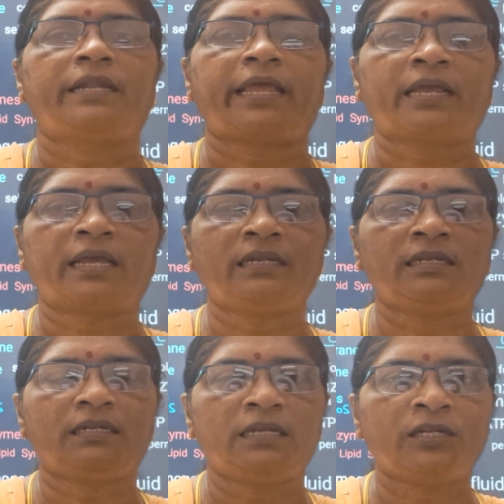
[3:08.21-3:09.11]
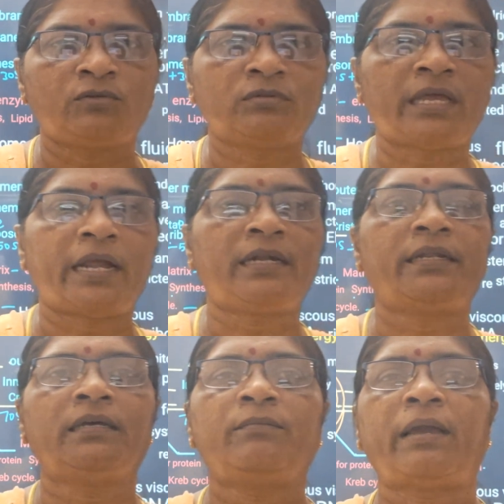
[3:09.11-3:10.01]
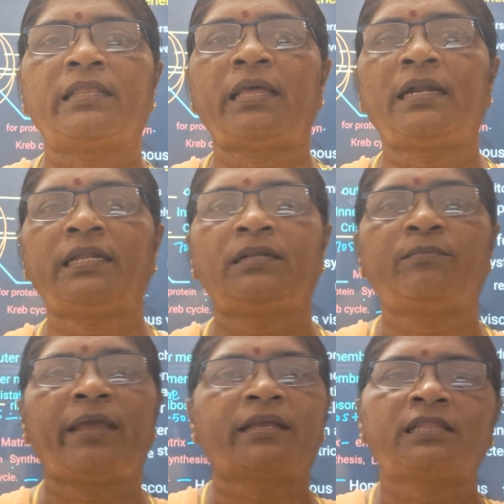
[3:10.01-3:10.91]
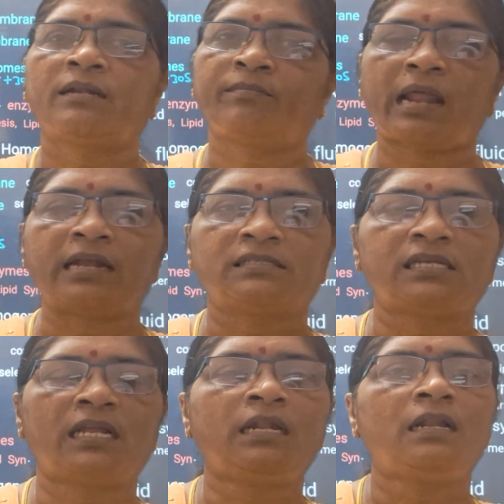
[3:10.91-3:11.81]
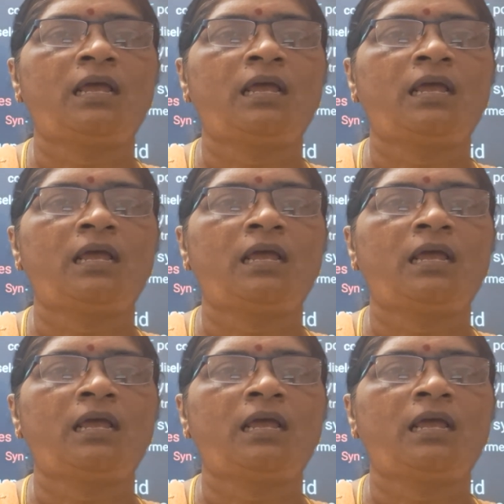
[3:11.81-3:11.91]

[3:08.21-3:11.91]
taken into that by that it make that plant cell